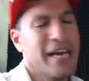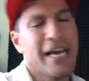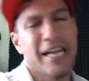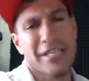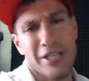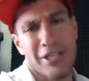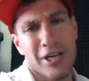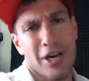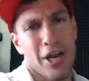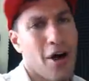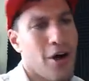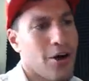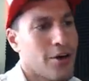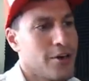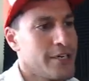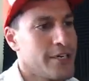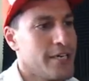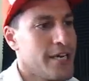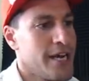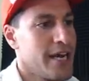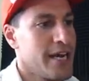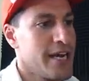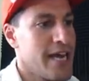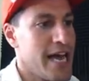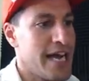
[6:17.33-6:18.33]
It's a long
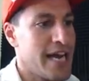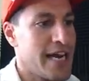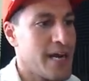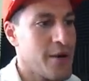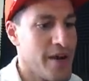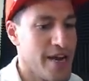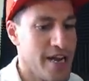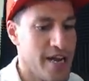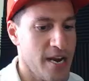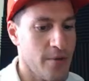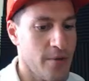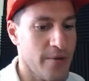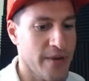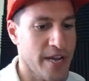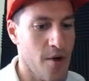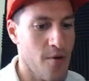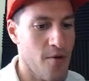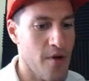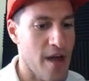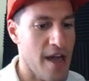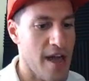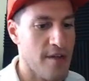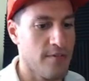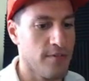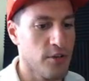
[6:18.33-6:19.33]
day. Anyway, here we
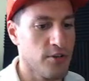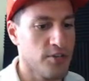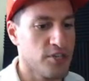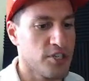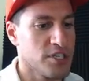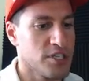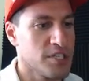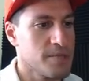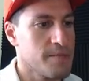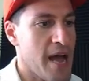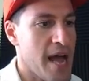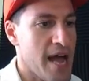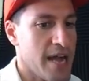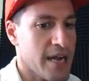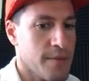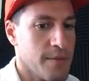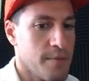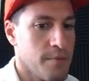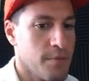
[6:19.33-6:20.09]
go. Evolutions pack.